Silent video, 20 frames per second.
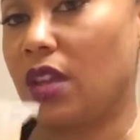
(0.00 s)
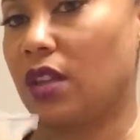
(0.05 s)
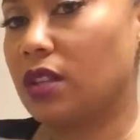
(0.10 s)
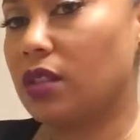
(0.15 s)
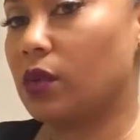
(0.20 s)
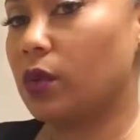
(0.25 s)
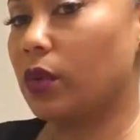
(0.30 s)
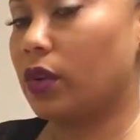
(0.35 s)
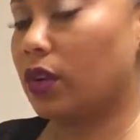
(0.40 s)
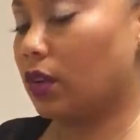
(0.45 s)

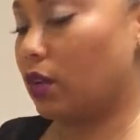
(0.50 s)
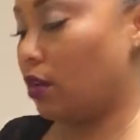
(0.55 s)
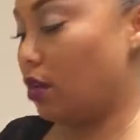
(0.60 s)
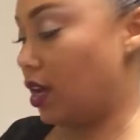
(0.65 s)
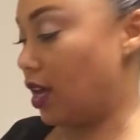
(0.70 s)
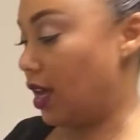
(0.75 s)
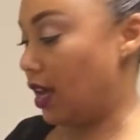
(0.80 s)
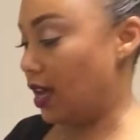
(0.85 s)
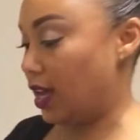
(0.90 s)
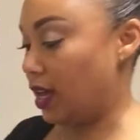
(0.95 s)
So we're going to go
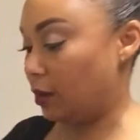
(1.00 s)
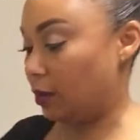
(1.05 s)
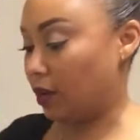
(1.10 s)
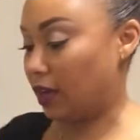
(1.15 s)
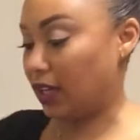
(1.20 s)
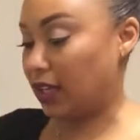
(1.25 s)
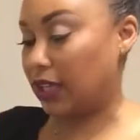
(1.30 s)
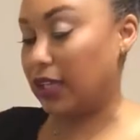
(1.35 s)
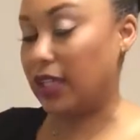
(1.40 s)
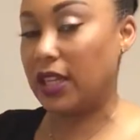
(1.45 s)
ahead, I'm
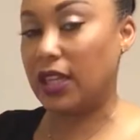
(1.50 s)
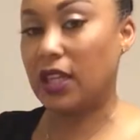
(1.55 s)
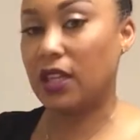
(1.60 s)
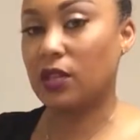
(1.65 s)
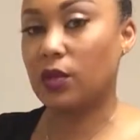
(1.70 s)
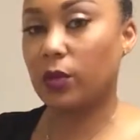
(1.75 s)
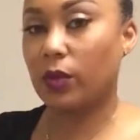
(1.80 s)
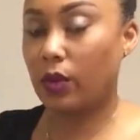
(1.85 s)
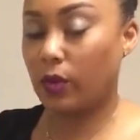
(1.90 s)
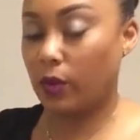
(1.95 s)
going to clean
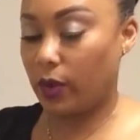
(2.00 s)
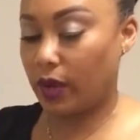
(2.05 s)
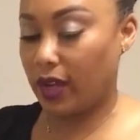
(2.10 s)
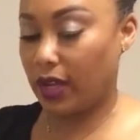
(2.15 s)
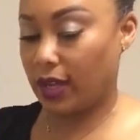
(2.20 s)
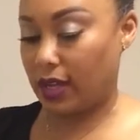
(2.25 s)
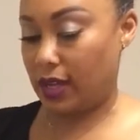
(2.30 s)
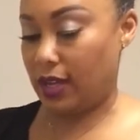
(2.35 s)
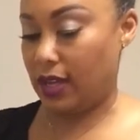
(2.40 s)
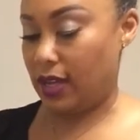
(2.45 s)
this real
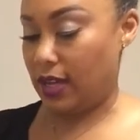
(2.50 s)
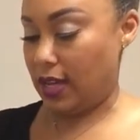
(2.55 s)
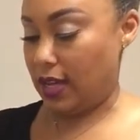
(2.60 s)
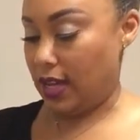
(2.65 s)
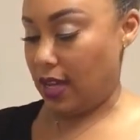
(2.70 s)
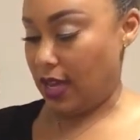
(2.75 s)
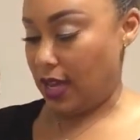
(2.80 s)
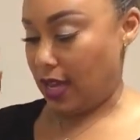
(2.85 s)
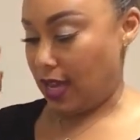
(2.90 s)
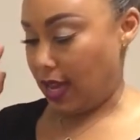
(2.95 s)
quick,
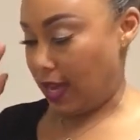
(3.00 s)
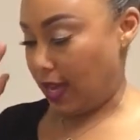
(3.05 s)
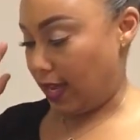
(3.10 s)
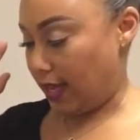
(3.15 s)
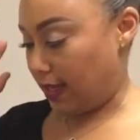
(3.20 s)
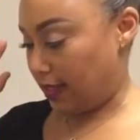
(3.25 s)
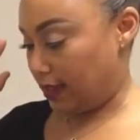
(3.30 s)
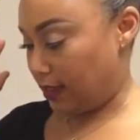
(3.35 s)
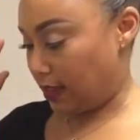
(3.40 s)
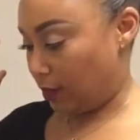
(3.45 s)

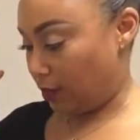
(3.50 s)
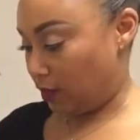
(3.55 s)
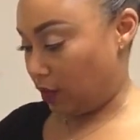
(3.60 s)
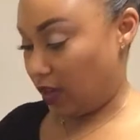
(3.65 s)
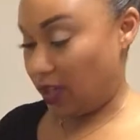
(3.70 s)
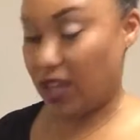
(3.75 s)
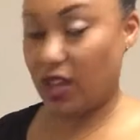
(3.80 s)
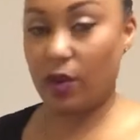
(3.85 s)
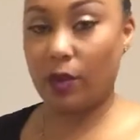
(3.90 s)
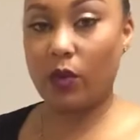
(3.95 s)
and I'm going
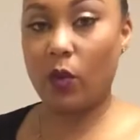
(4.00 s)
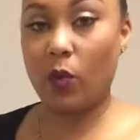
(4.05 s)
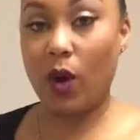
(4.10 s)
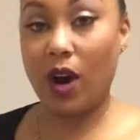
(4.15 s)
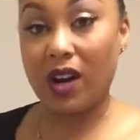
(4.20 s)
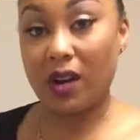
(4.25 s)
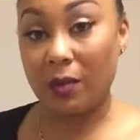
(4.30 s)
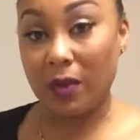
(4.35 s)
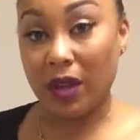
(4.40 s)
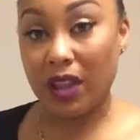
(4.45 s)
to get the
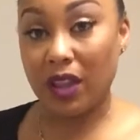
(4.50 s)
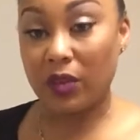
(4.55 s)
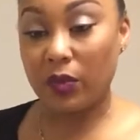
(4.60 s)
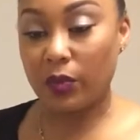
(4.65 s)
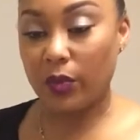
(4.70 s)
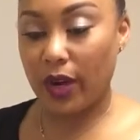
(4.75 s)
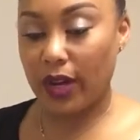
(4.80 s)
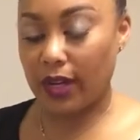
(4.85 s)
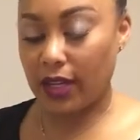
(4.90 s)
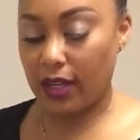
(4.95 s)
watermelon
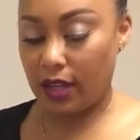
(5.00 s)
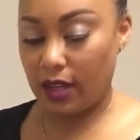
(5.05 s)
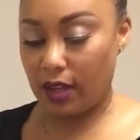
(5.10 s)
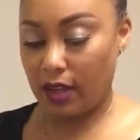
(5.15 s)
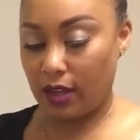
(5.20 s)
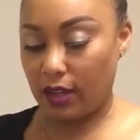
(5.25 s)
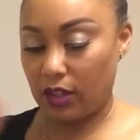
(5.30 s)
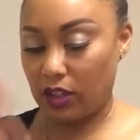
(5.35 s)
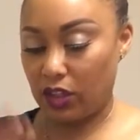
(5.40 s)
ready,